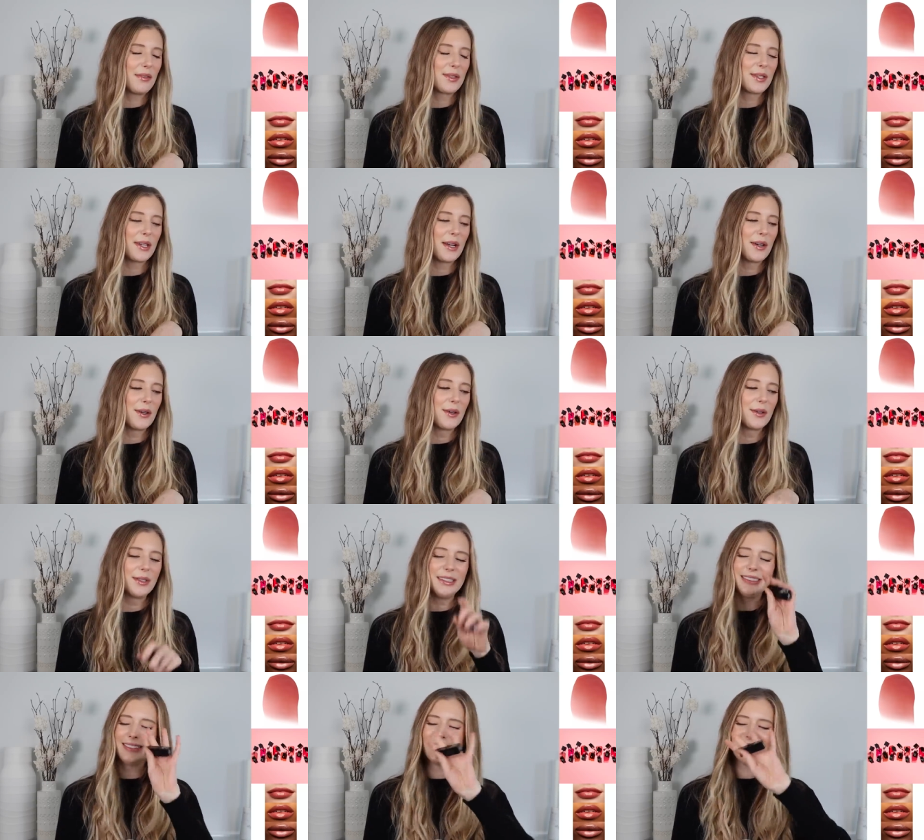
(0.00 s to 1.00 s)

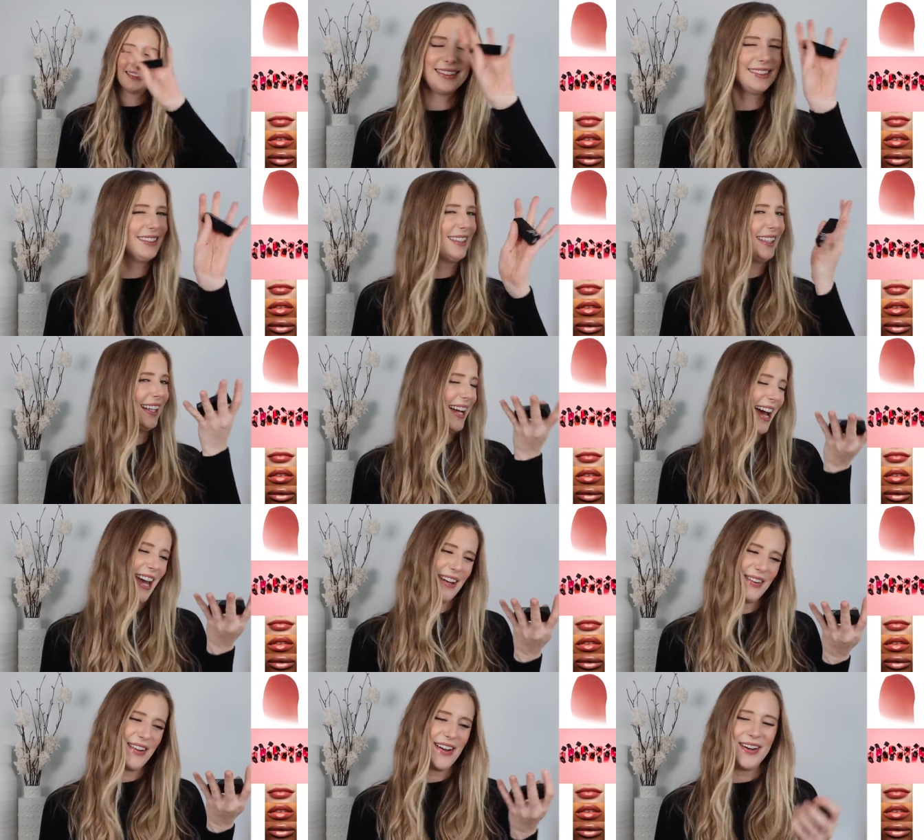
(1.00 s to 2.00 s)
So eh, I don't